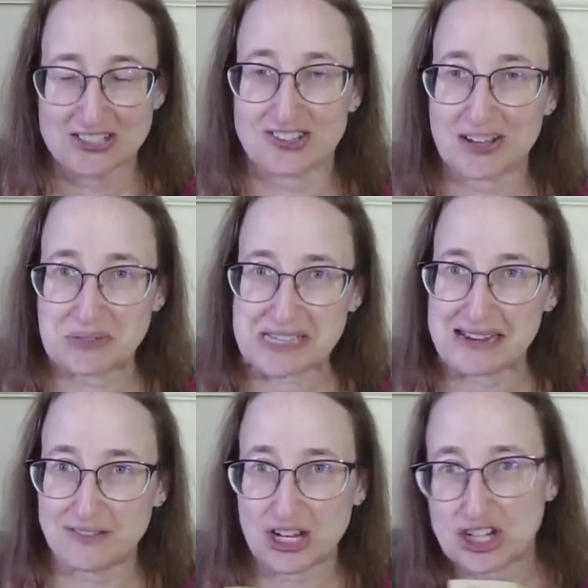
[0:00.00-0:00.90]
so that was
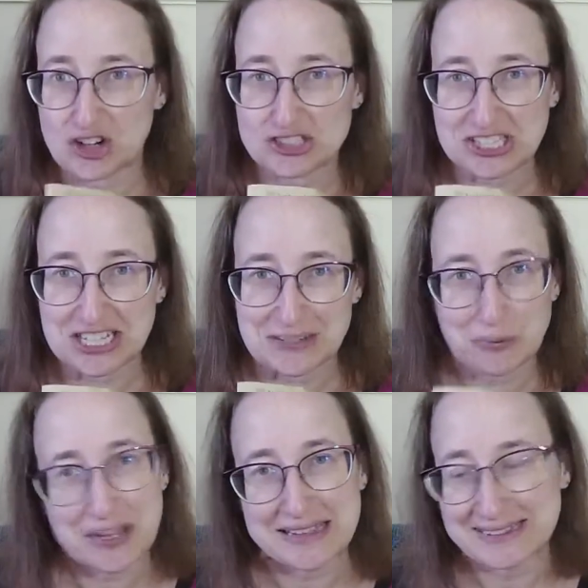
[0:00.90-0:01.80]
kind of a yarn chicken
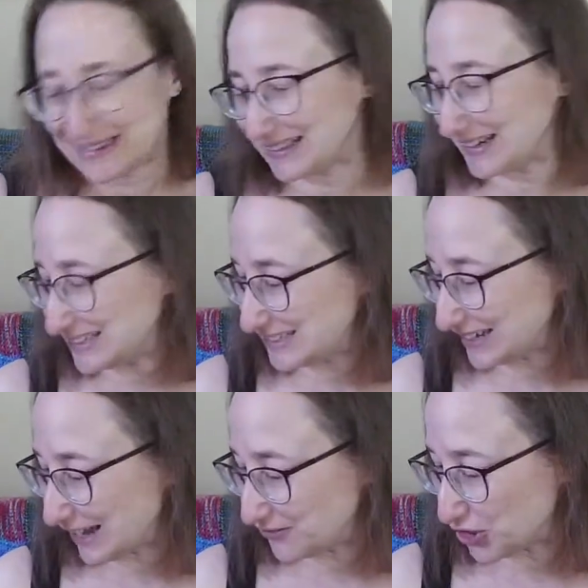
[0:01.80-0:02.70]
win that I
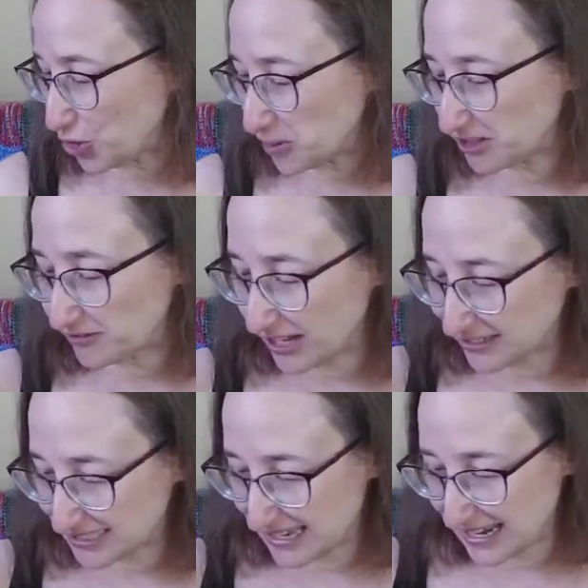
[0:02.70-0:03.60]
didn't have to open the
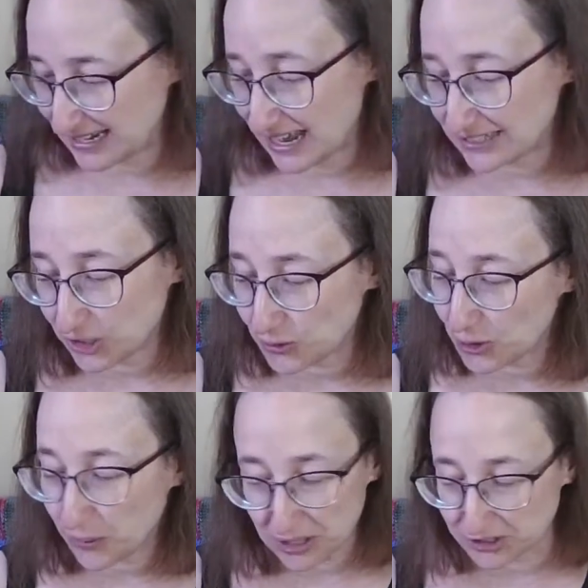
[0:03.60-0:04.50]
final skein. I don't
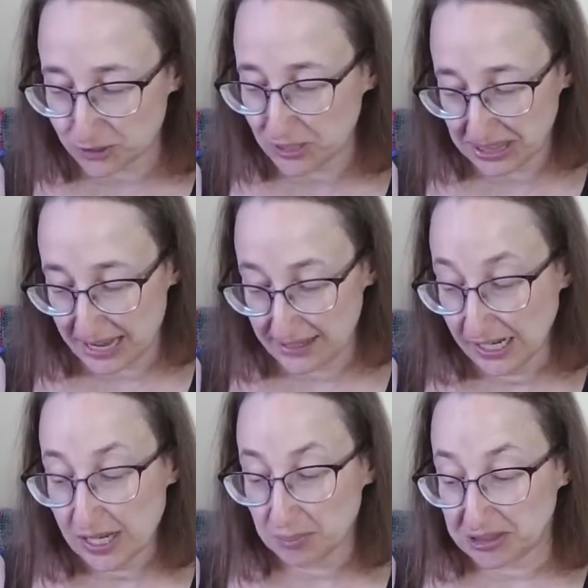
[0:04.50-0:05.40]
know what I'll do with that,
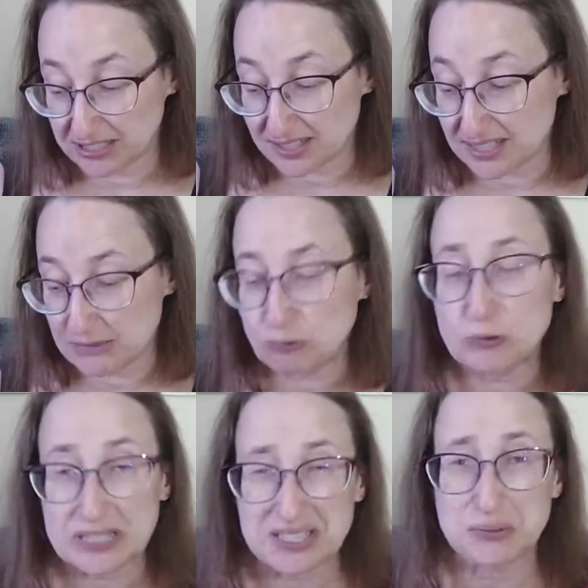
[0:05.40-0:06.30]
but this is a
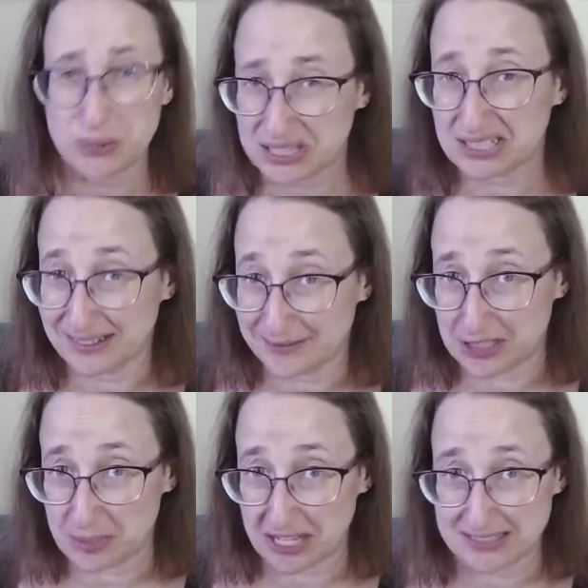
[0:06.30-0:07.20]
really, really
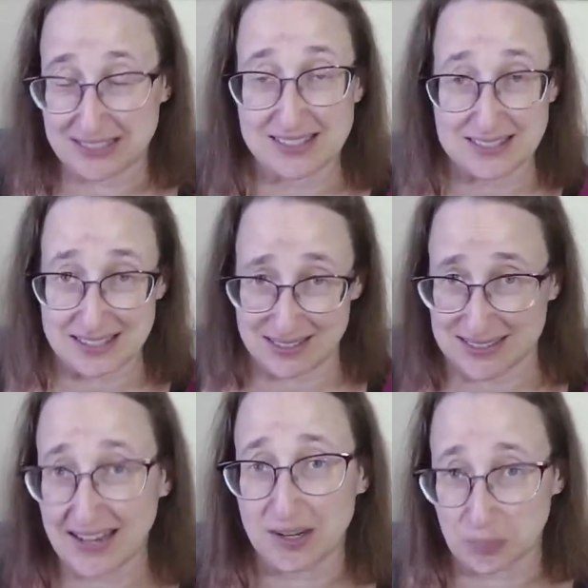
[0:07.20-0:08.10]
lovely base. This is the
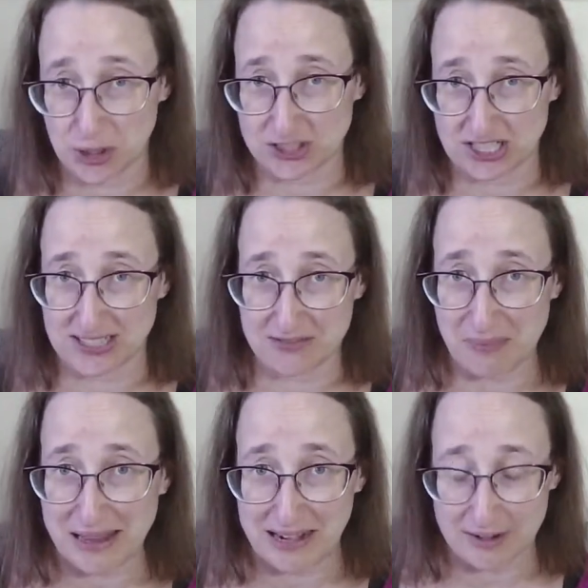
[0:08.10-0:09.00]
second project I've
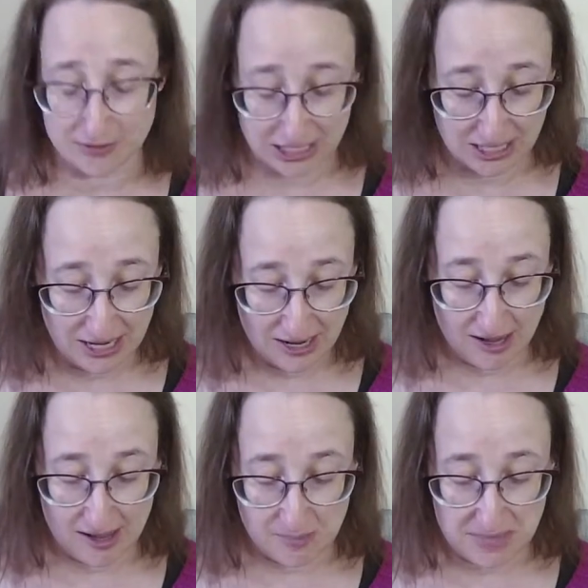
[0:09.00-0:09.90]
made out of it,
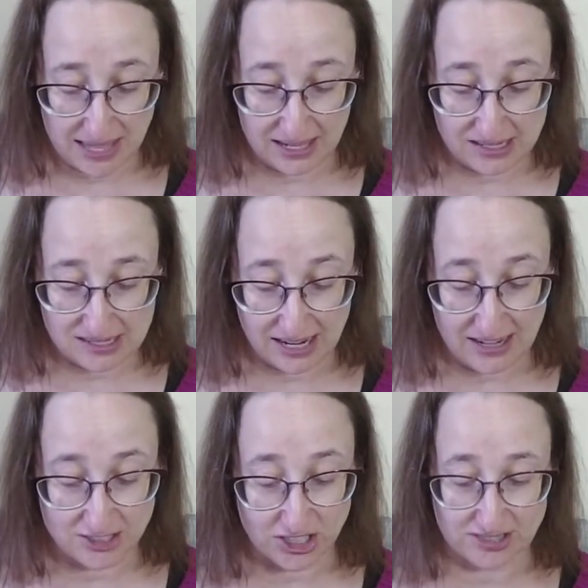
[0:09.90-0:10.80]
and
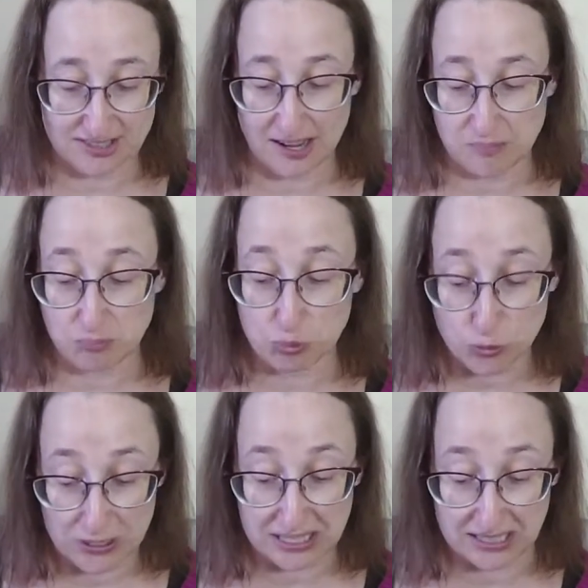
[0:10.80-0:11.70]
I'm
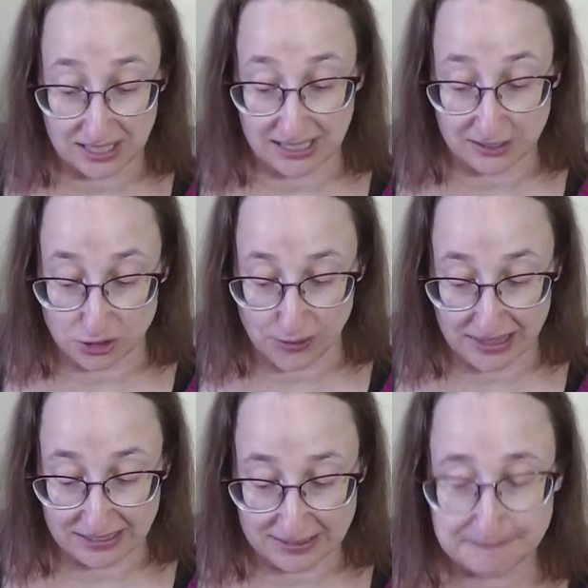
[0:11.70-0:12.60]
really gonna enjoy
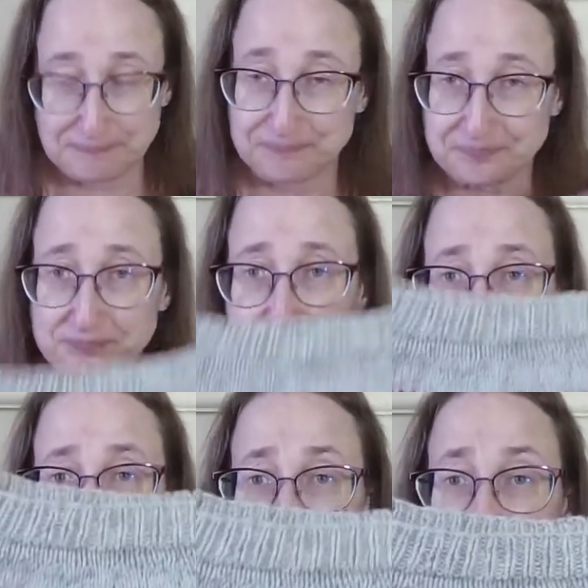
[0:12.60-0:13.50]
this.
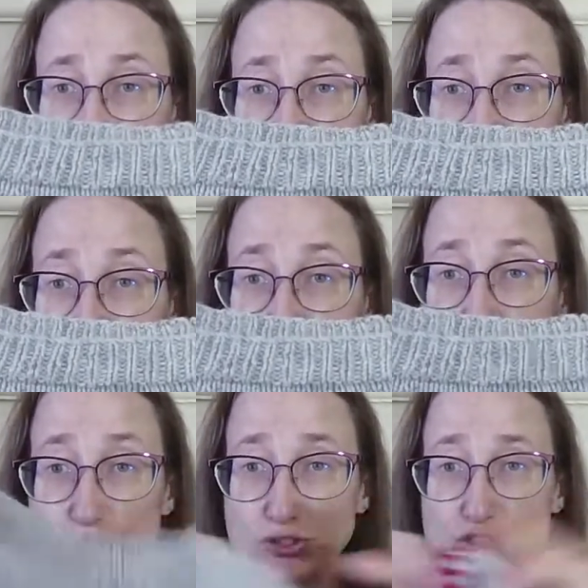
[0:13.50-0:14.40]
So this is a yoked